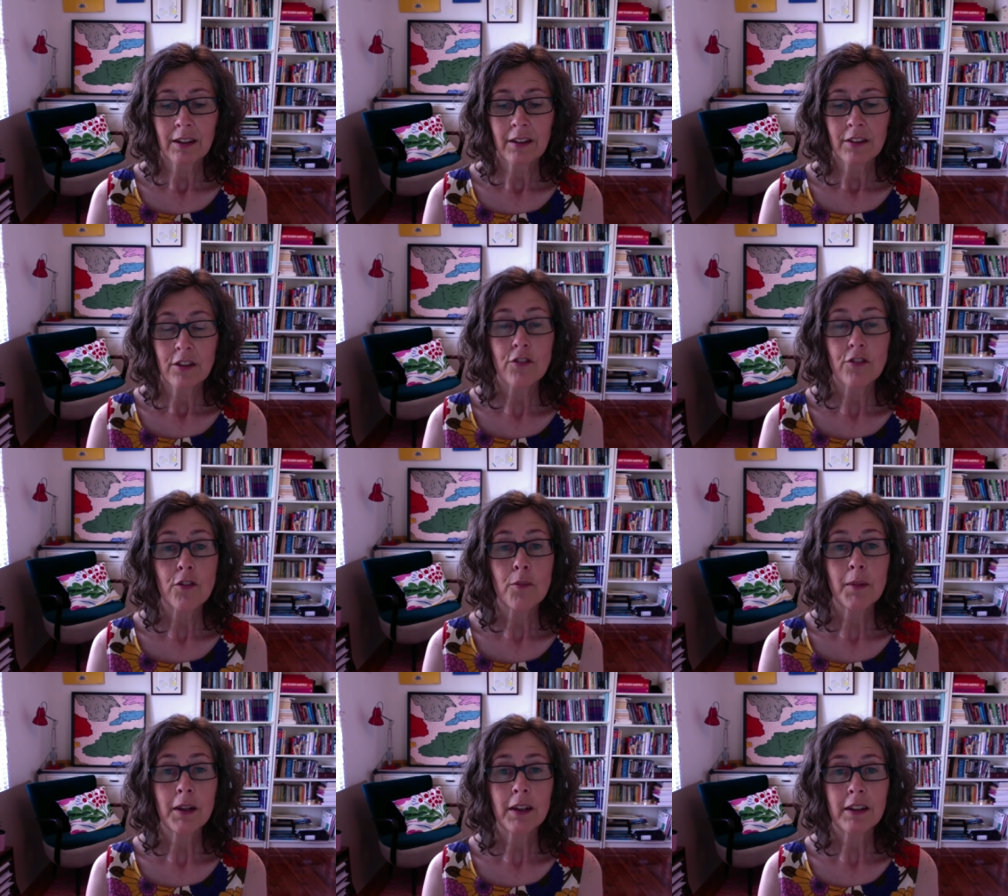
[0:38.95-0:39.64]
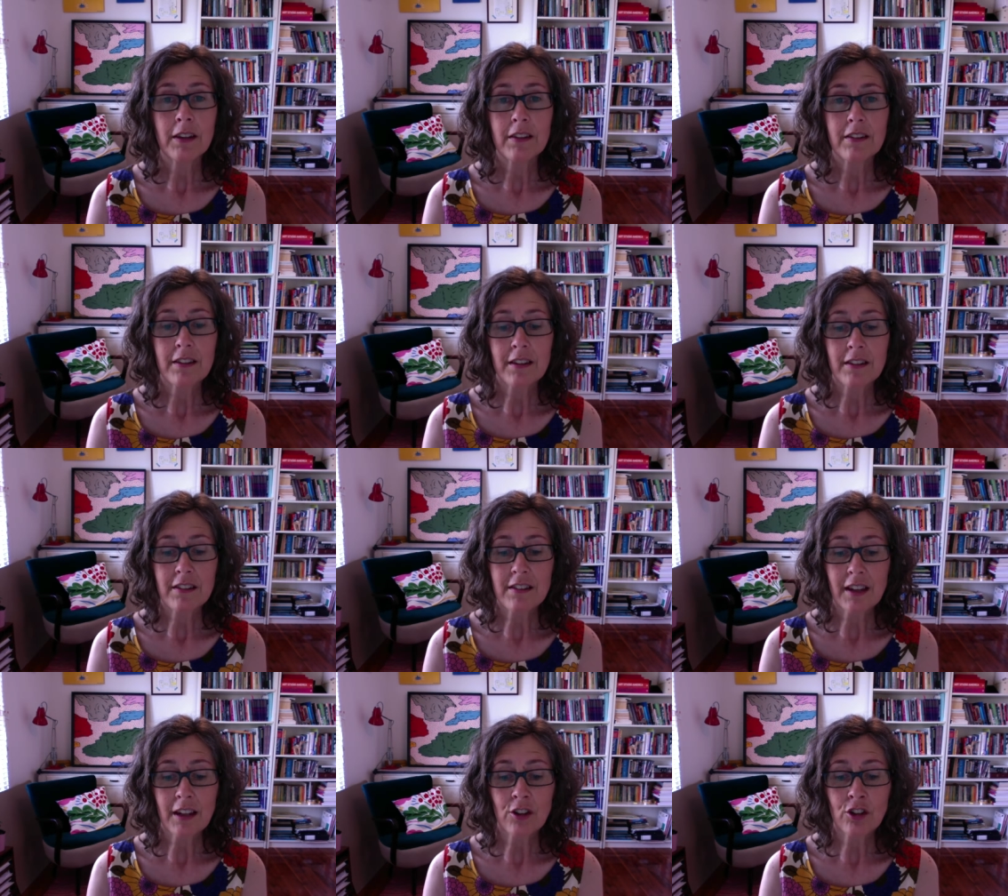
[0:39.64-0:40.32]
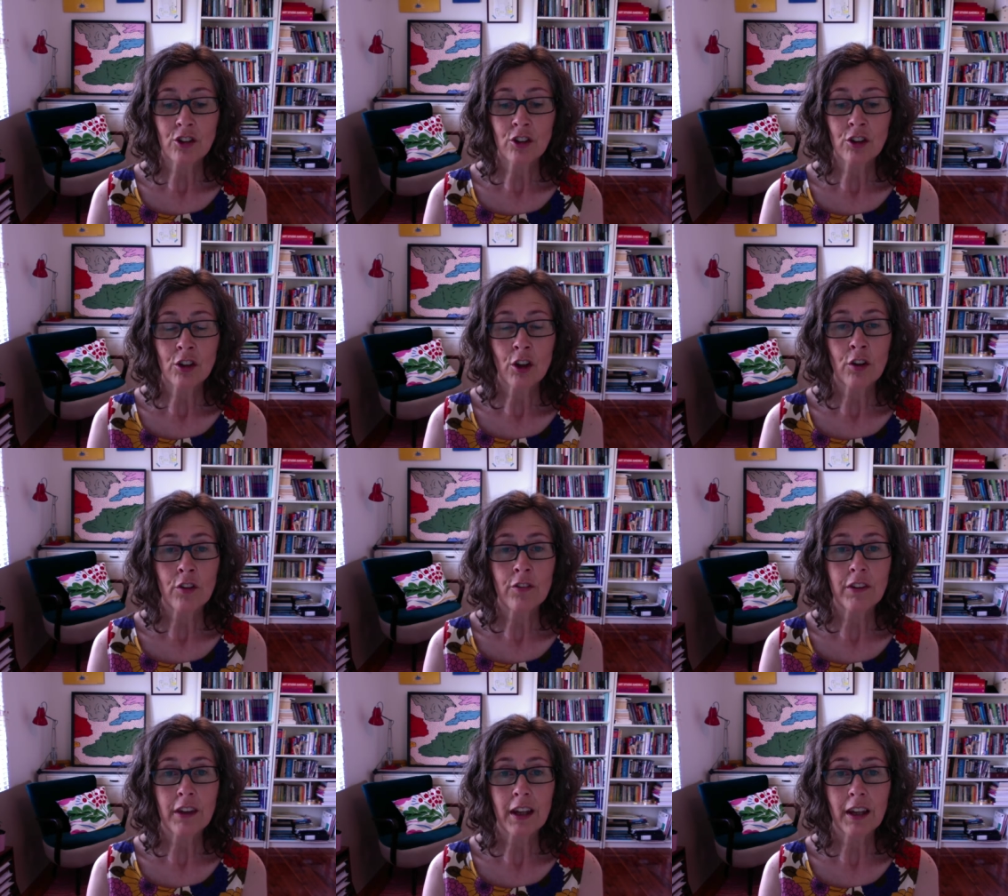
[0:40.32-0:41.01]
The familiar sensation
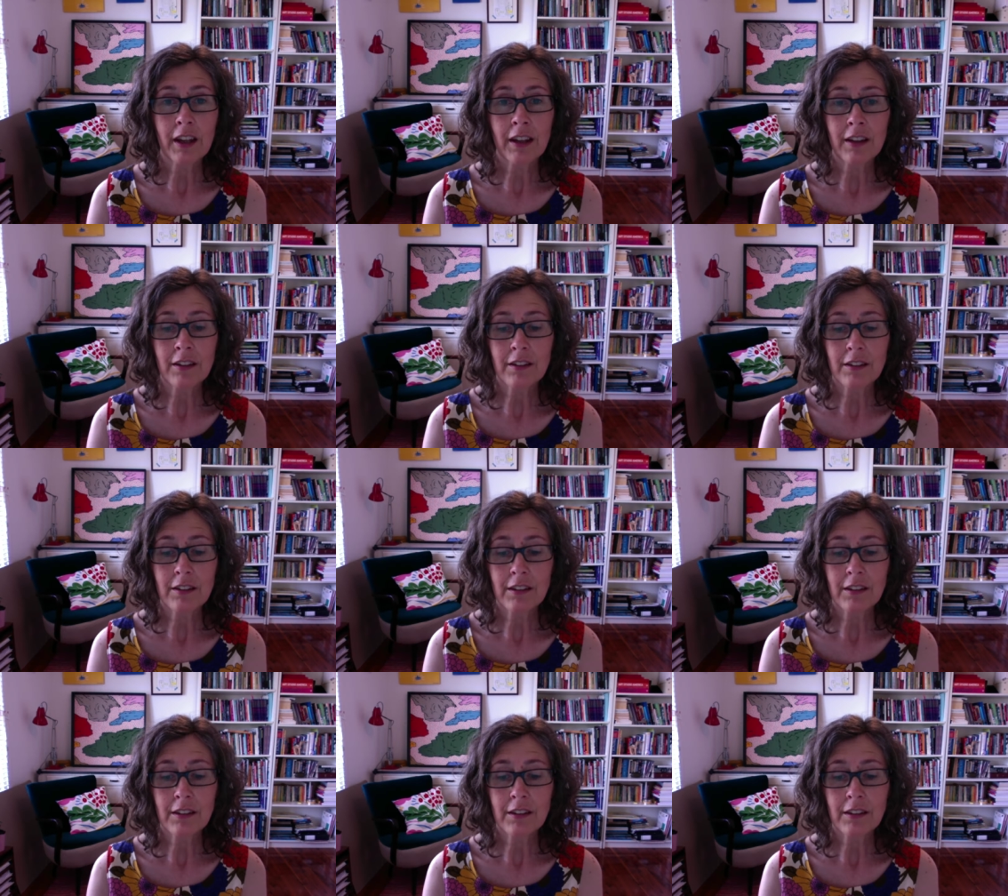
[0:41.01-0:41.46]
over the head,